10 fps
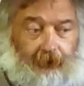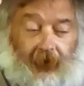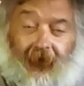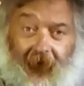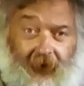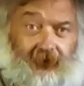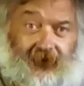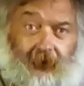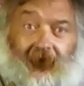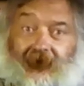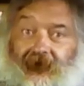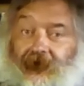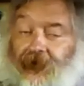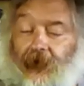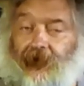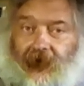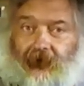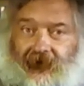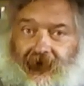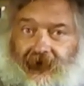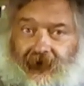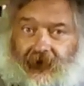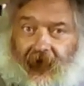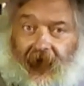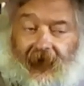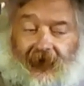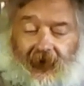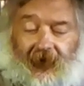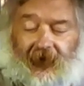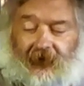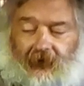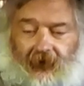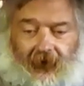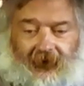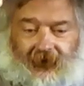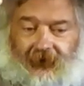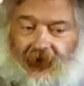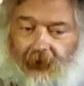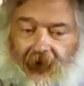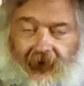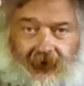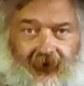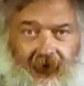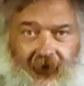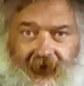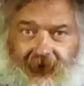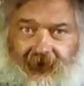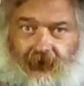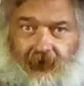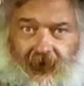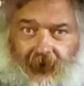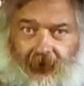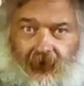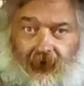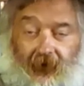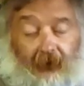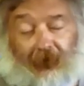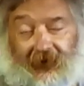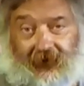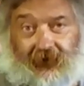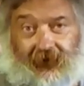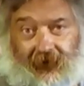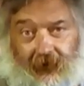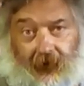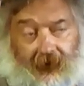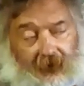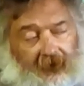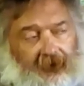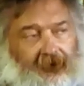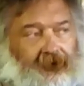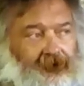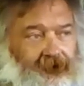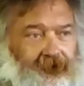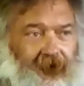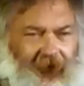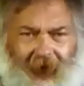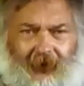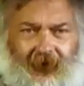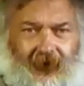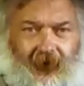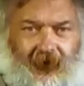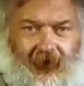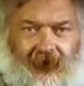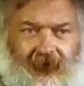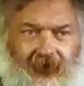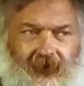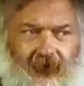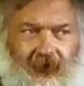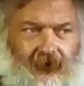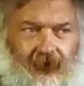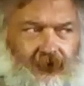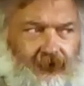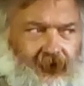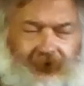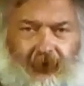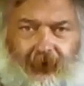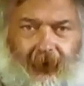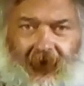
But that was the basis of how we did business, and I had lots of emails and letters from people, competitors as well, saying, "How are you doing this? This must